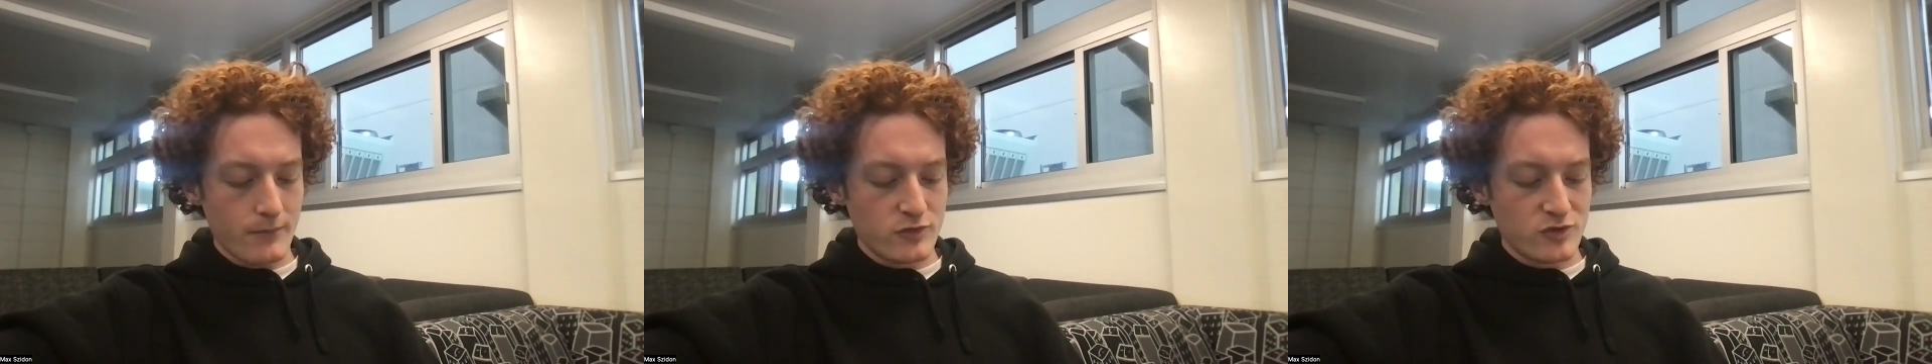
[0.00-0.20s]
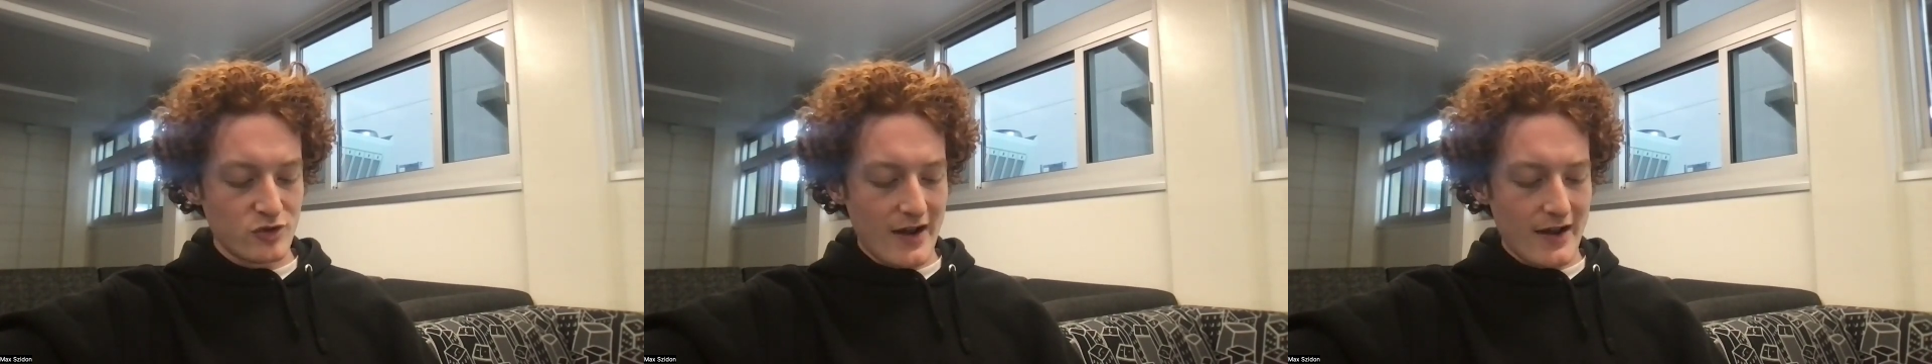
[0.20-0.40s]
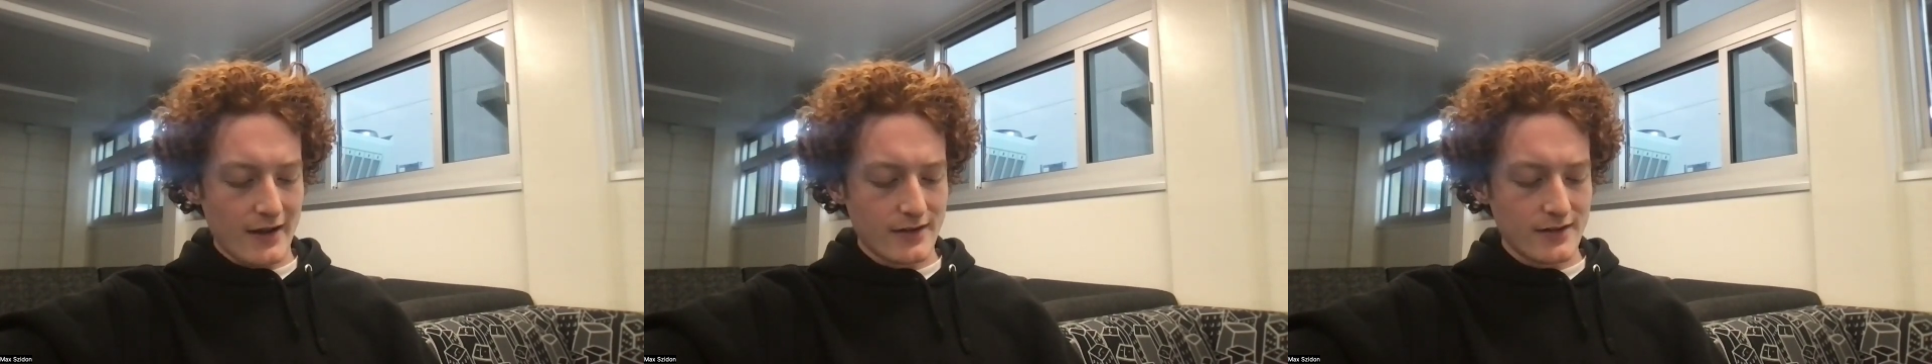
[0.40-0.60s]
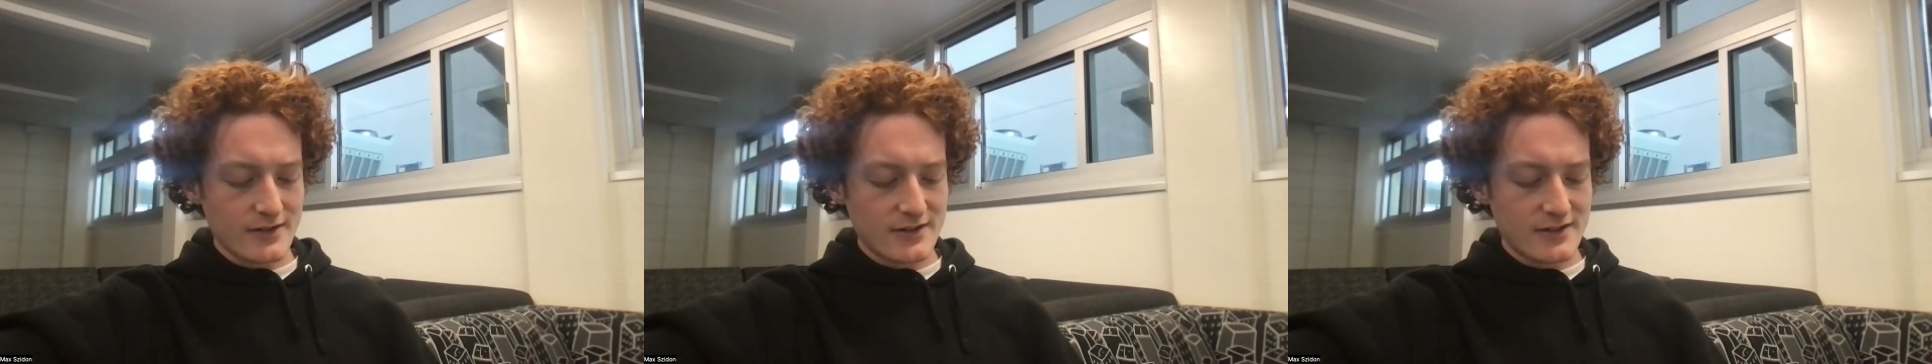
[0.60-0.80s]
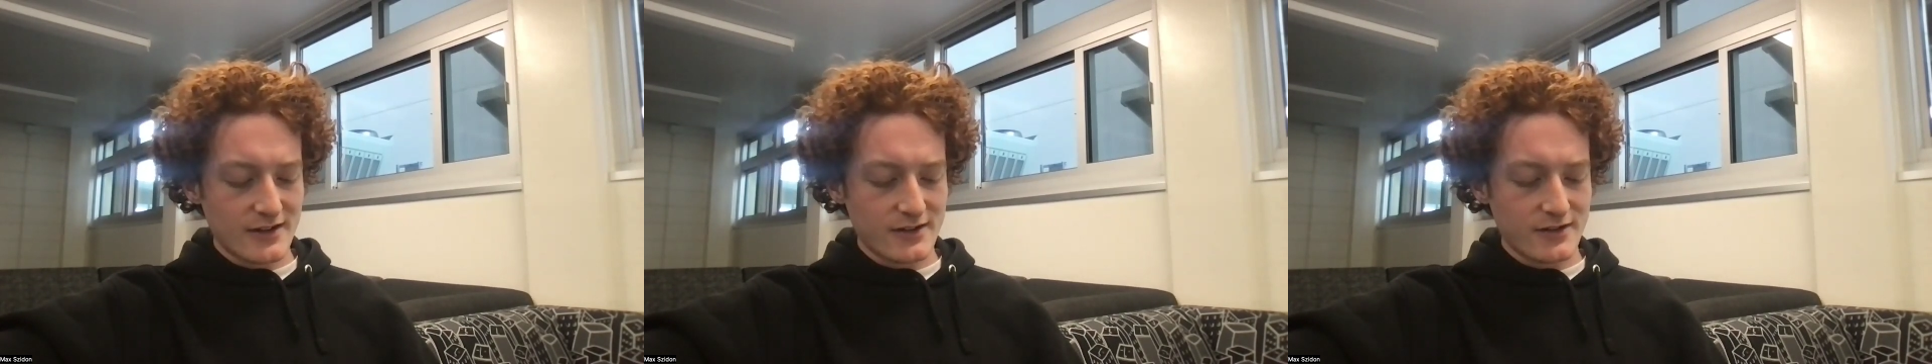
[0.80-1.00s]
track
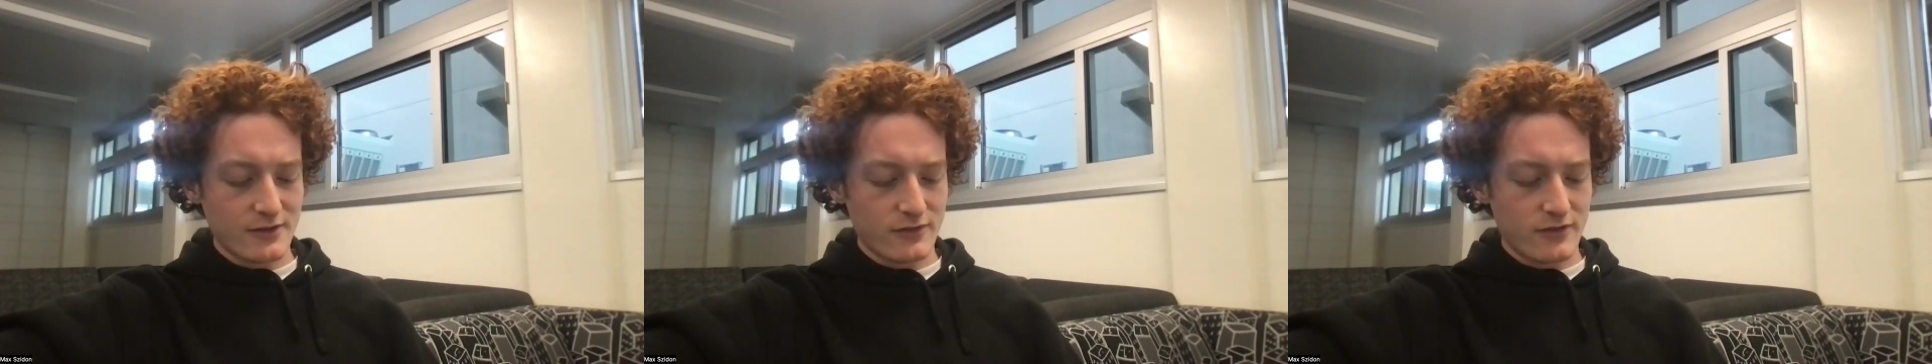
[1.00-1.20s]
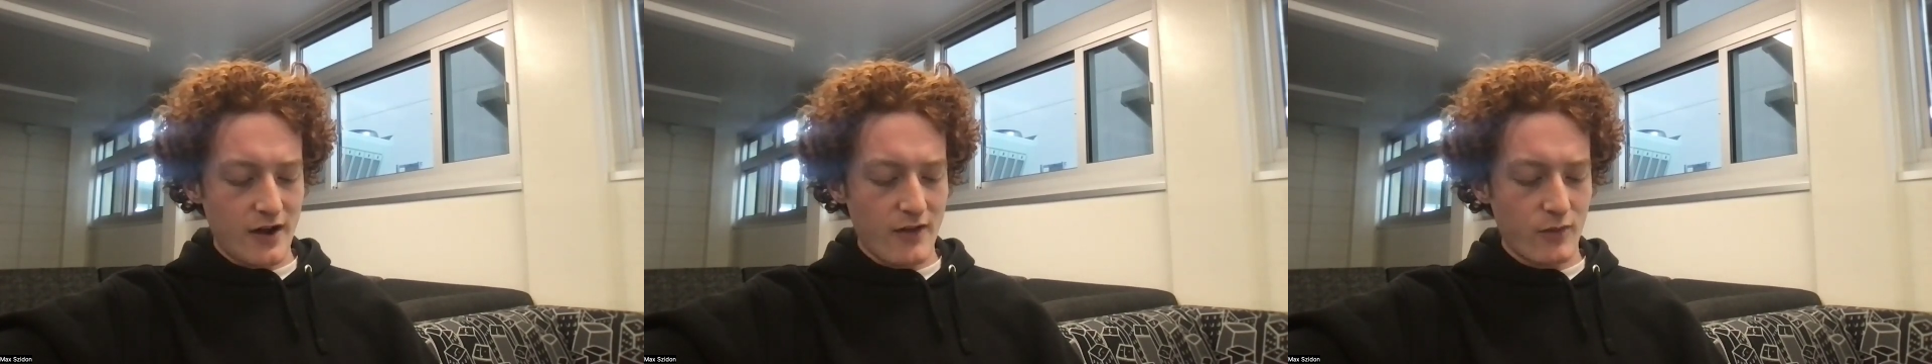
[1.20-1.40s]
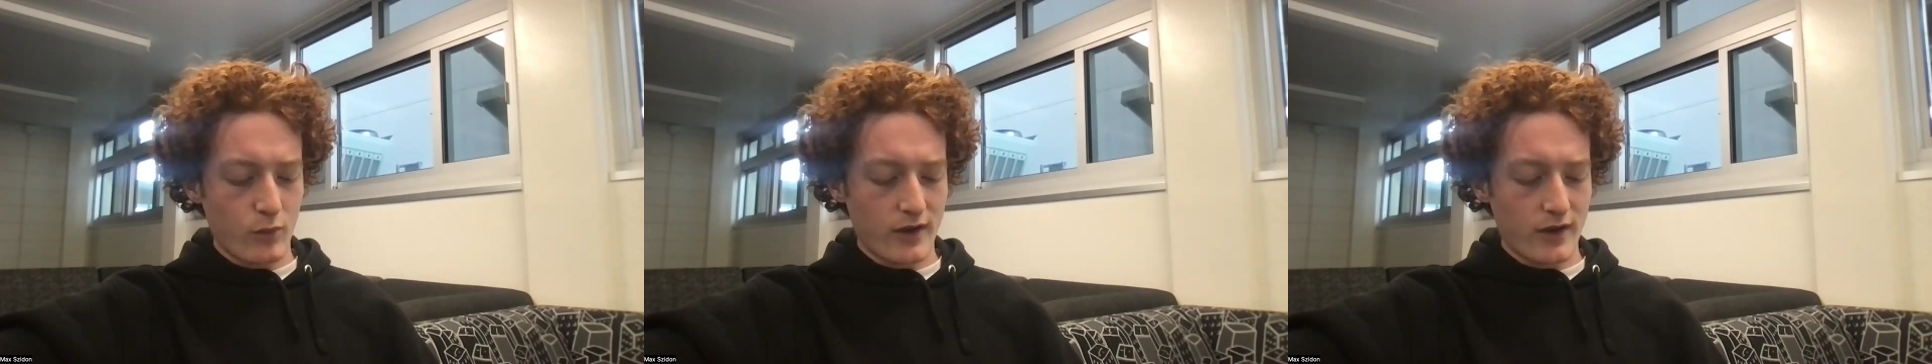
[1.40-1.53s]
6 and 5,